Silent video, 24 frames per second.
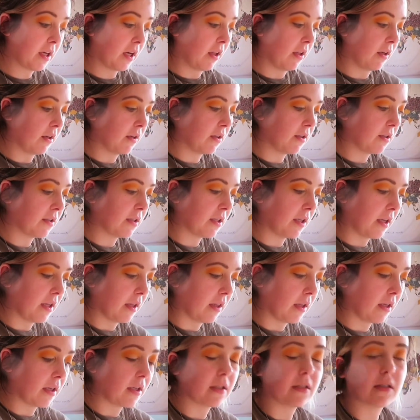colors
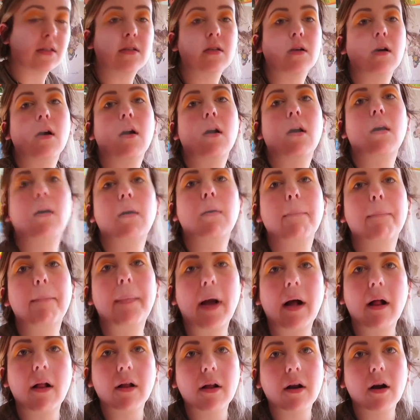in this
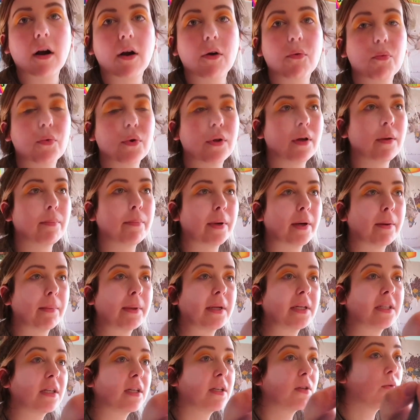palette are really
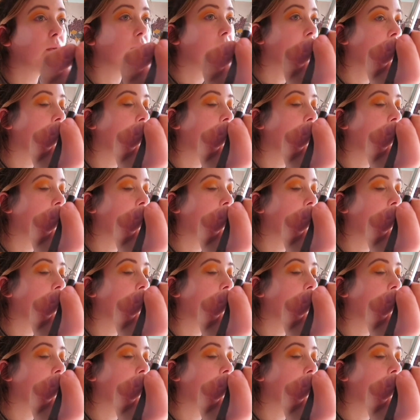pigmented.